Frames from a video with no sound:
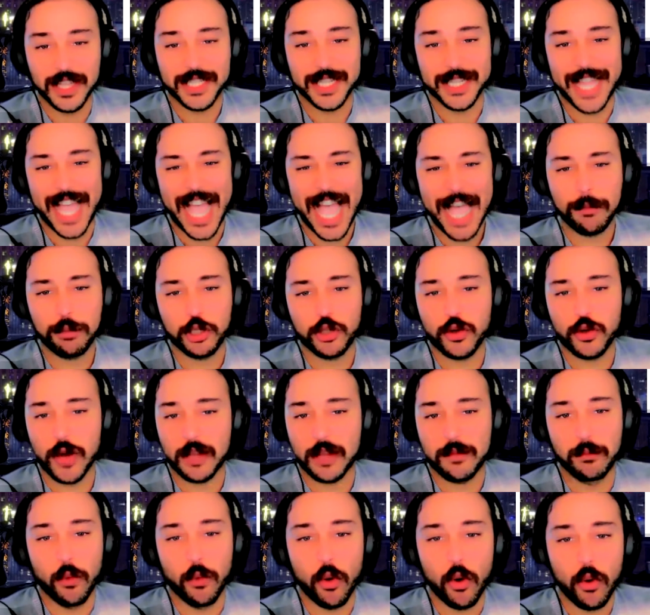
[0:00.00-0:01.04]
abstract
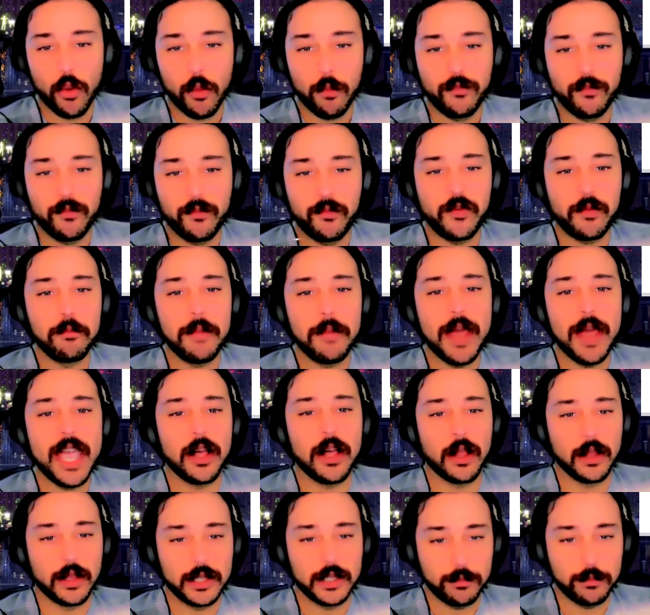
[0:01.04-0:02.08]
male
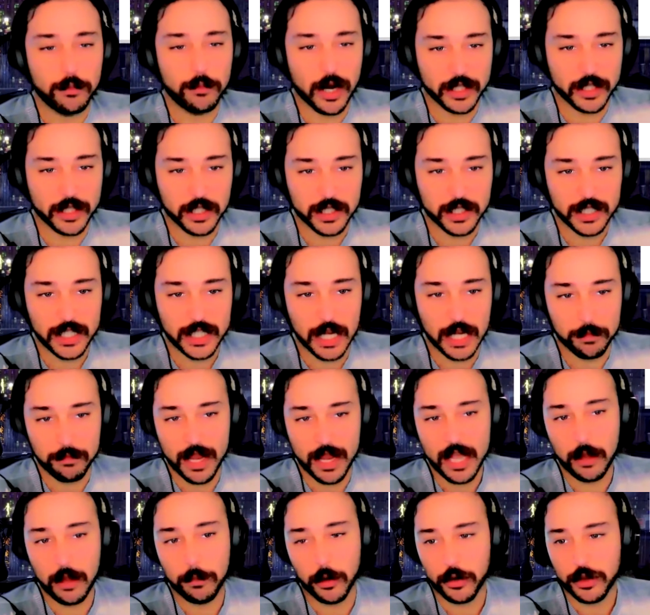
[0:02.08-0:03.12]
pregnancy and male
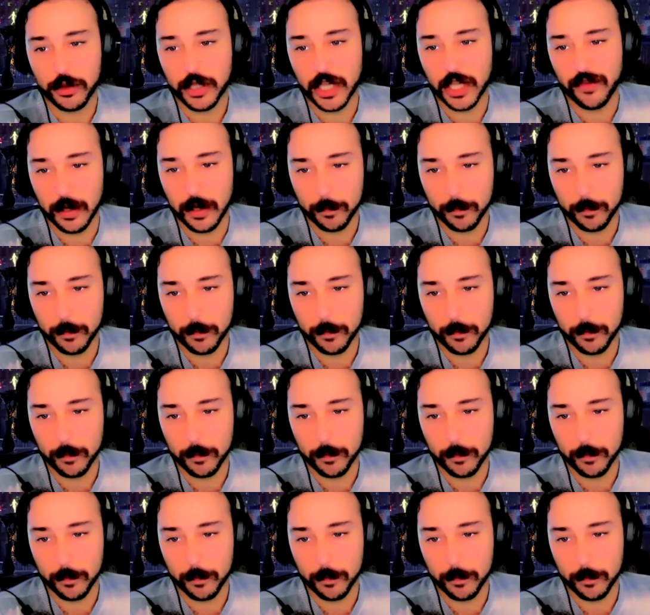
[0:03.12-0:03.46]
birth-giving,